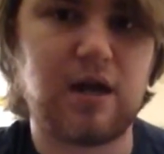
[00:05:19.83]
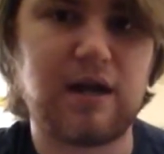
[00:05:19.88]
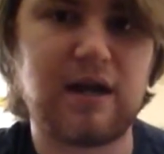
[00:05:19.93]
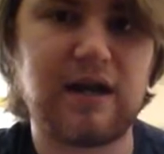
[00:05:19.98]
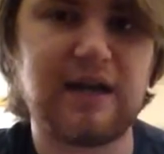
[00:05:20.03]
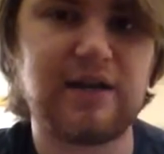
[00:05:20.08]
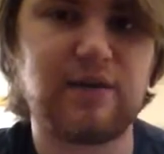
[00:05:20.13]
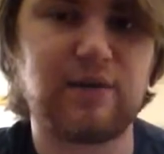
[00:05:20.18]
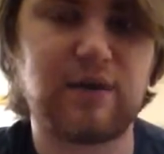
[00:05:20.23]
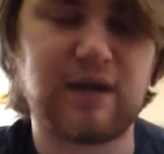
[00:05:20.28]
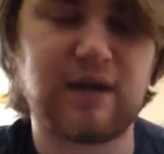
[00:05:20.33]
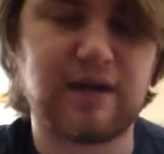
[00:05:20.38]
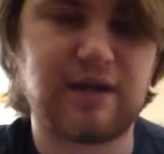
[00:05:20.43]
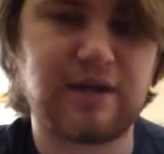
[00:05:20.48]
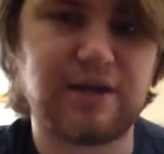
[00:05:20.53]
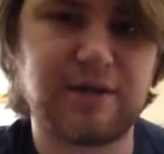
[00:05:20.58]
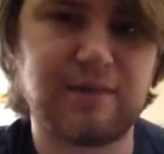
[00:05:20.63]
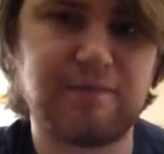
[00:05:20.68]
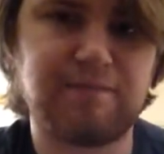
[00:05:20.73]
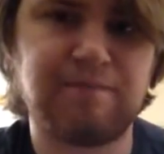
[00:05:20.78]
Anyway,
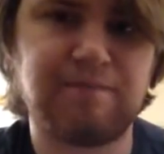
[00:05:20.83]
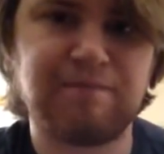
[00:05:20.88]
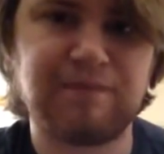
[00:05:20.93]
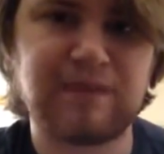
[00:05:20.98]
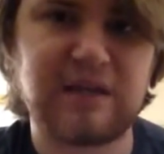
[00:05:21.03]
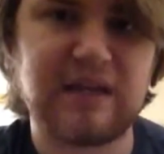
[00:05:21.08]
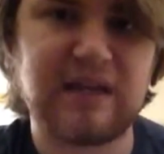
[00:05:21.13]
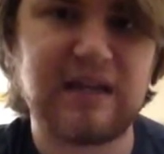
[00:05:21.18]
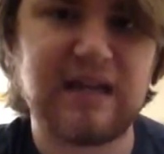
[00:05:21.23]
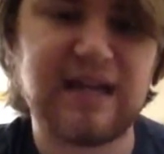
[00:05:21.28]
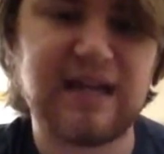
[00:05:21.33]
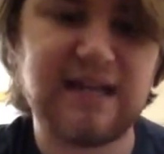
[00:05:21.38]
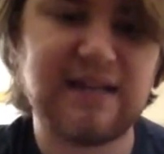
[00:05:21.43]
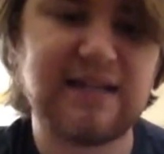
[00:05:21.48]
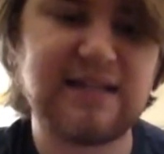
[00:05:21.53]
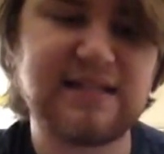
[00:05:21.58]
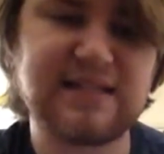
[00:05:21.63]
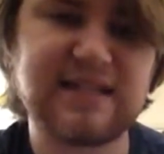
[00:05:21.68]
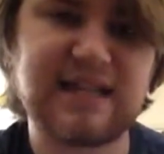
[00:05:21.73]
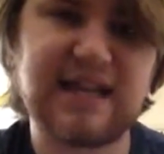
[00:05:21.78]
in
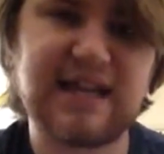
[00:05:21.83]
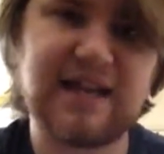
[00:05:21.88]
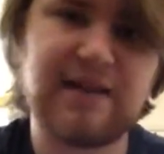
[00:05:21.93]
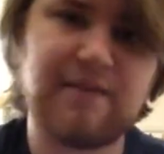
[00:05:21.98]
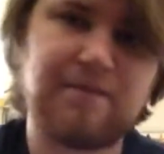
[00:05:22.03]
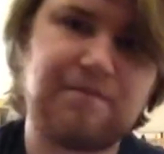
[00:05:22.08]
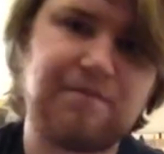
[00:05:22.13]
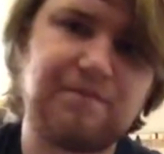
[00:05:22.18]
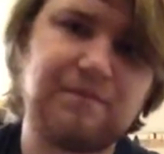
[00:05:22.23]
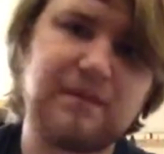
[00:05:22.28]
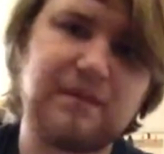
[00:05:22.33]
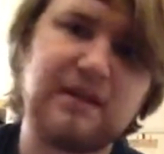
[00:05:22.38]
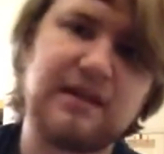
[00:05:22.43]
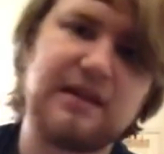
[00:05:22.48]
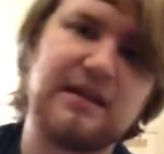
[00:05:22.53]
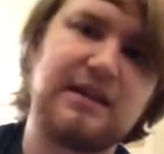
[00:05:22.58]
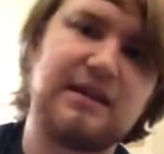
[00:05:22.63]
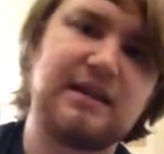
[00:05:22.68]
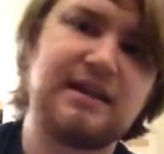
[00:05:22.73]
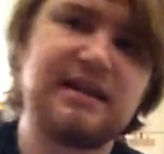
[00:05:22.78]
this game,
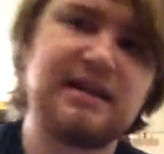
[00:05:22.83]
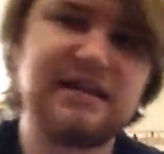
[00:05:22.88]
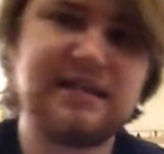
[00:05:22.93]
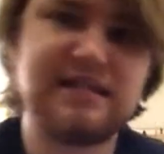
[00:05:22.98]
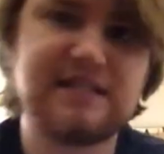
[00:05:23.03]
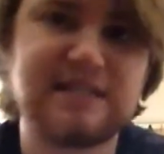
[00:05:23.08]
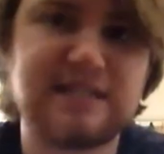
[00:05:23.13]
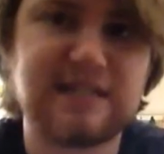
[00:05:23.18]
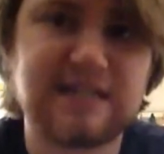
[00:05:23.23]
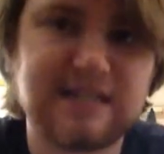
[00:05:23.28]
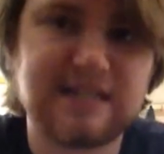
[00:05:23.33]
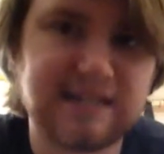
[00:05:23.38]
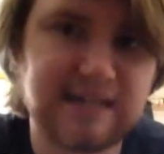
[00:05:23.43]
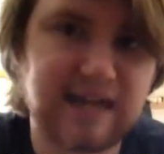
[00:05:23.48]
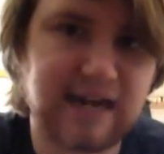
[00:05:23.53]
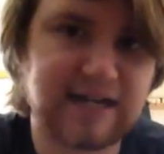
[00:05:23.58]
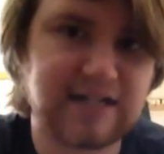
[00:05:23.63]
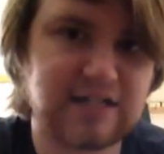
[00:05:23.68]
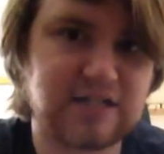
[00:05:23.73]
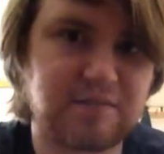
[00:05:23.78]
he's
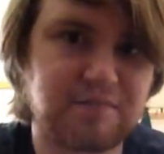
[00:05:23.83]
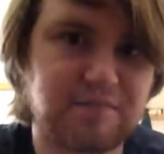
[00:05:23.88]
not